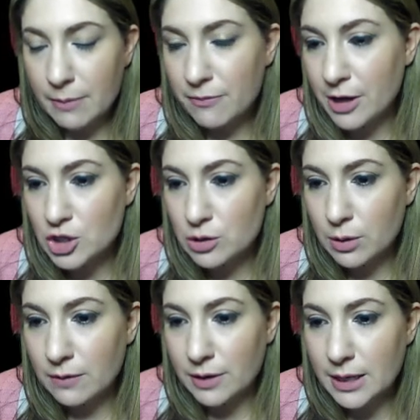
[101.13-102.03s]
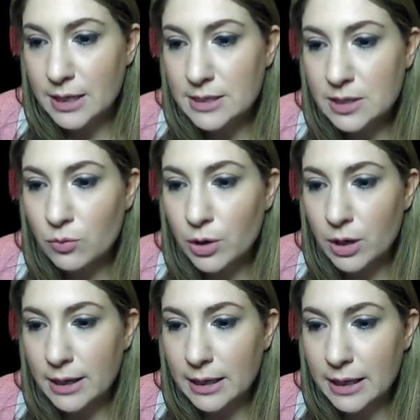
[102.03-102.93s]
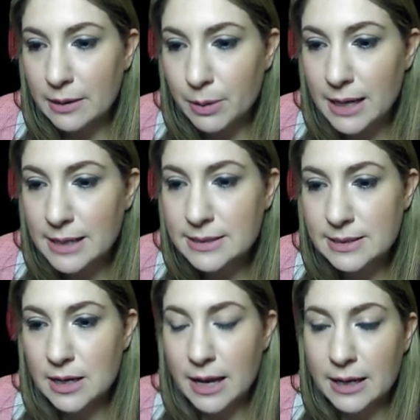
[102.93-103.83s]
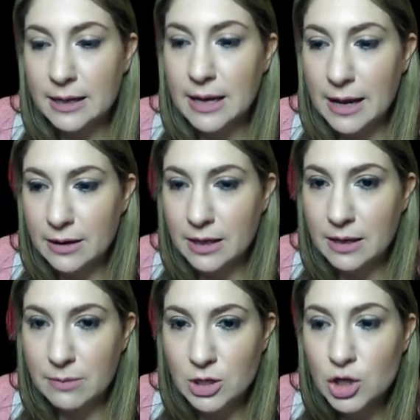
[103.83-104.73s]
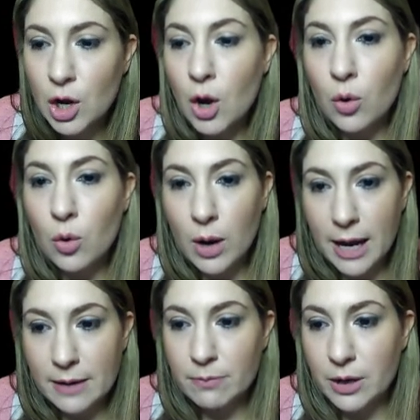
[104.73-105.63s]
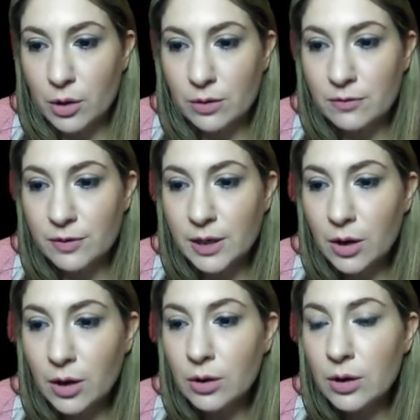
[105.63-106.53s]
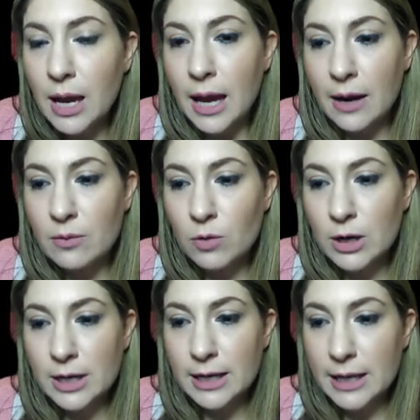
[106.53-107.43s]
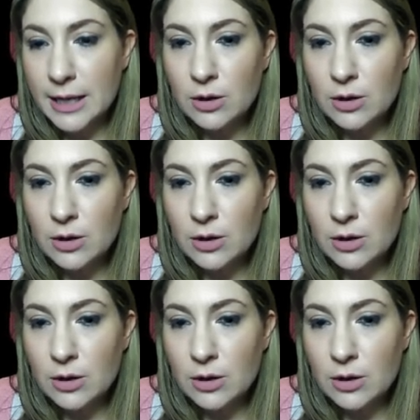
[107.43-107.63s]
feature over here. So when I click plus, I can add an image or add my own video, and when I click